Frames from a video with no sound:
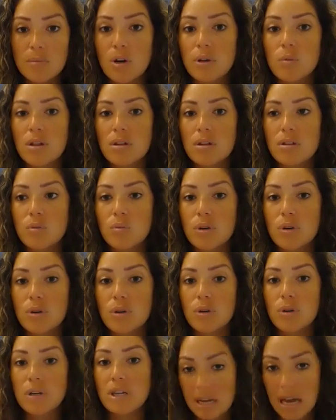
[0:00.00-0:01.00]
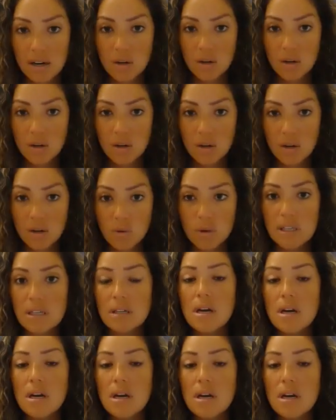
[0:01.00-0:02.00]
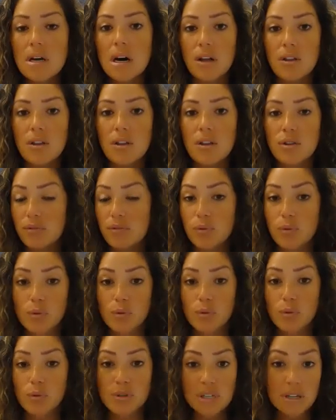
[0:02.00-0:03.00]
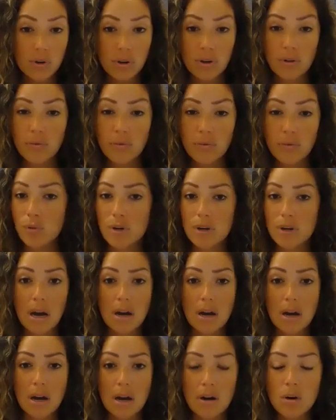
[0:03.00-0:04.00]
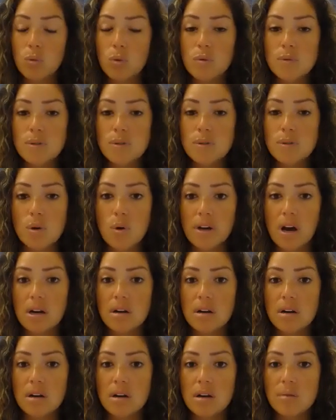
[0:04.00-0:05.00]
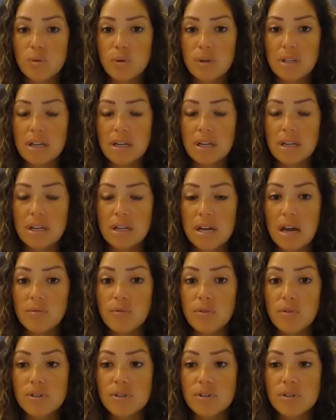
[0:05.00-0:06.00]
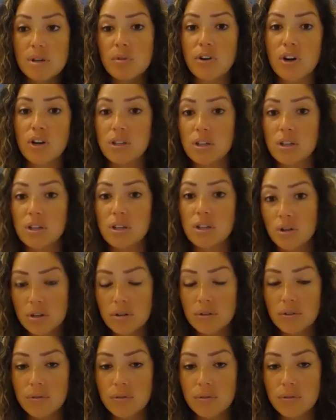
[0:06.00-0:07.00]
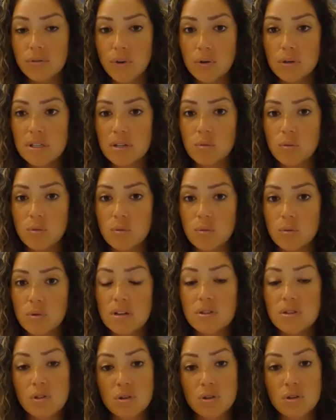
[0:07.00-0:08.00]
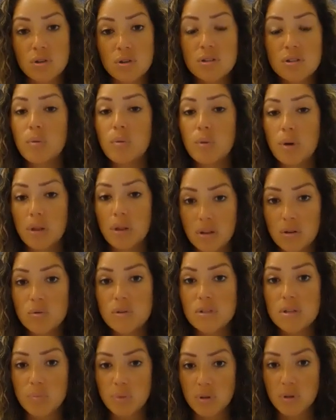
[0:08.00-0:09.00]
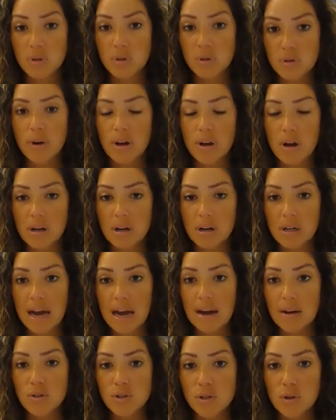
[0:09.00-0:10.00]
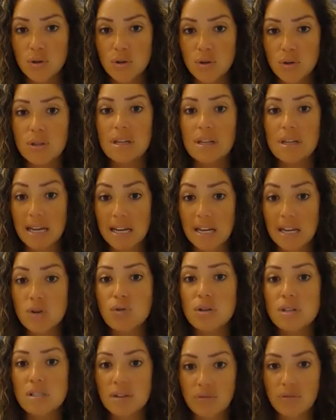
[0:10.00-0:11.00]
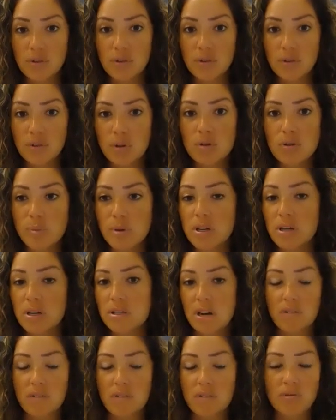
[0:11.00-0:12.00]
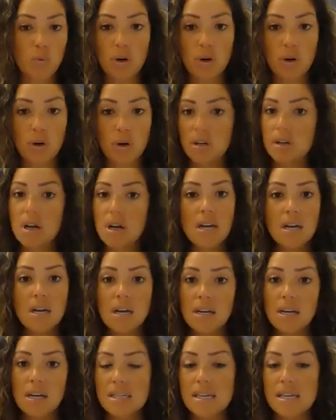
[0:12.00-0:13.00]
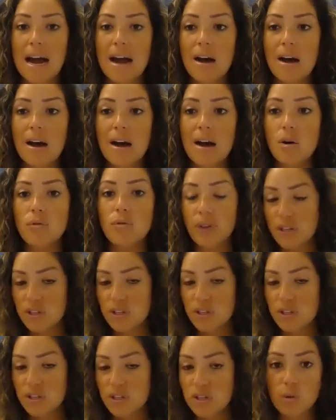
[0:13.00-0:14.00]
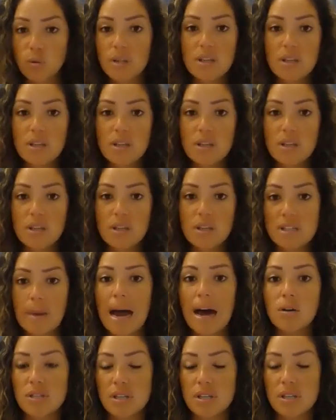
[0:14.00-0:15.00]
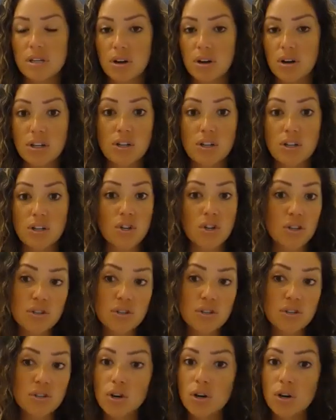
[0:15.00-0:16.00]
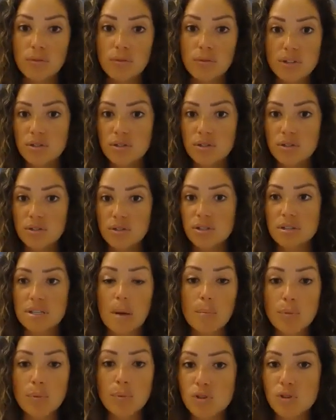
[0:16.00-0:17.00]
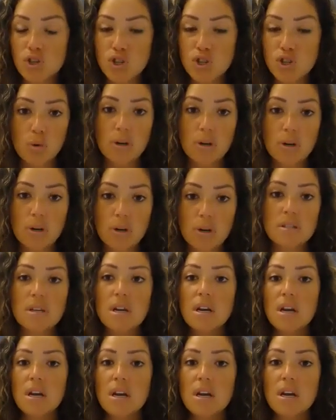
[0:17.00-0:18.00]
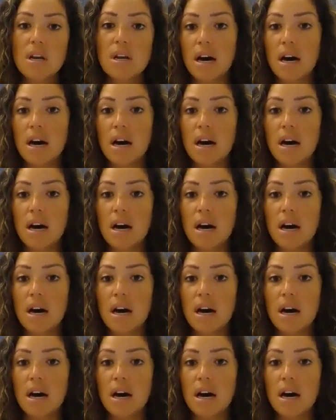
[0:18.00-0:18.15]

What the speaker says: knowing whether they were eating adequately, other than if we were delivering food and not knowing what was going on in between that time. For some of our younger folks, it was concerns about whether there was abuse going on in the household and that increase of abuse because everyone is now festering within the same house. They're on each other's nerves. Tempers are short.